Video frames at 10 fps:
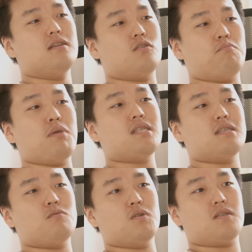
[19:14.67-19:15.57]
So
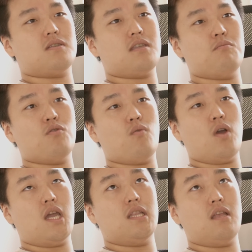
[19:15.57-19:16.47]
Basis was a
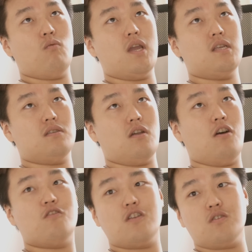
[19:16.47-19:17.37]
stablecoin that raised
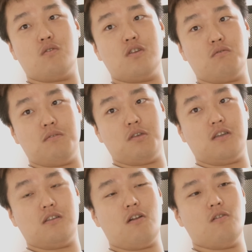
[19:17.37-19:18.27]
$133
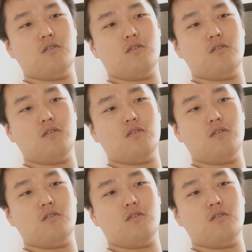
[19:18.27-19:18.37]
million,